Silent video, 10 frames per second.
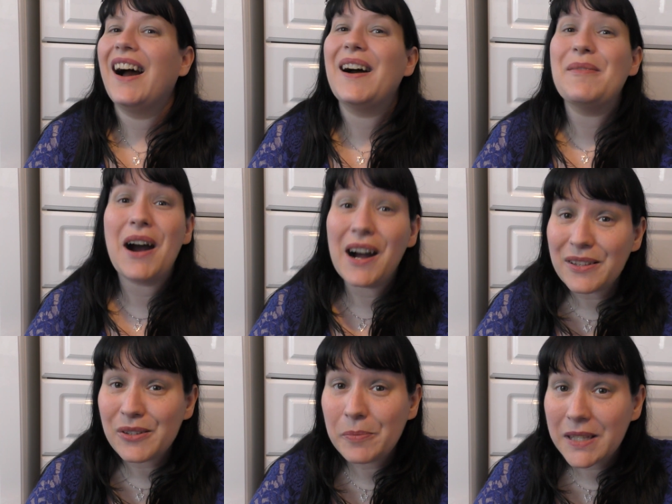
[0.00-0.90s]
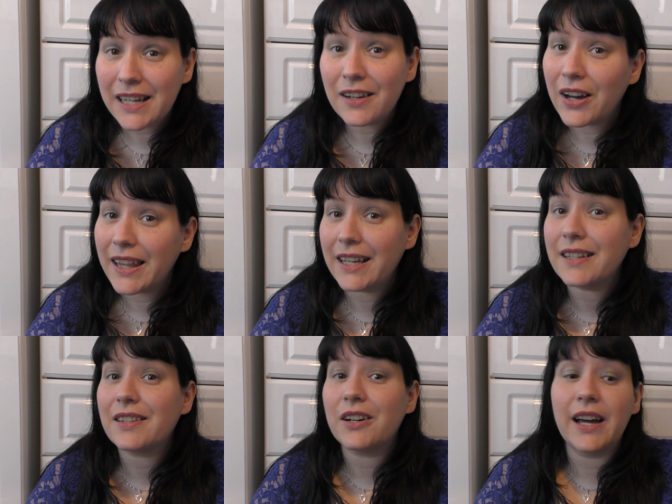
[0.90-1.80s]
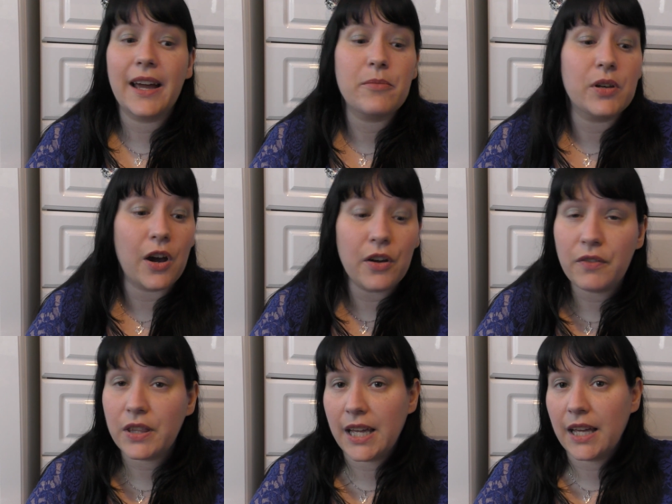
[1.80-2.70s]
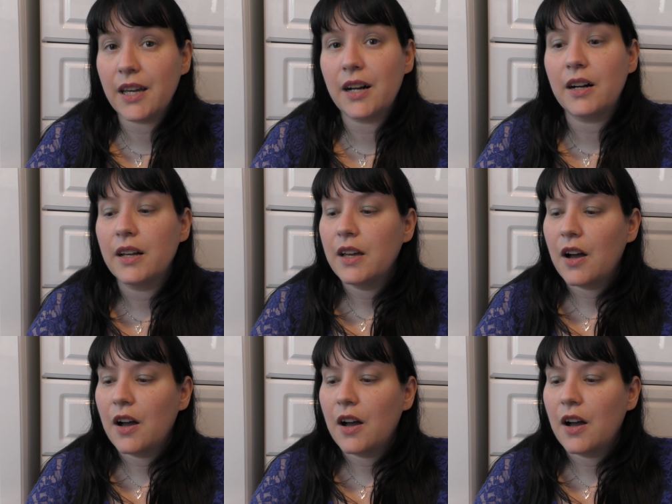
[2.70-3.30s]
100% like this. I am an overthinker.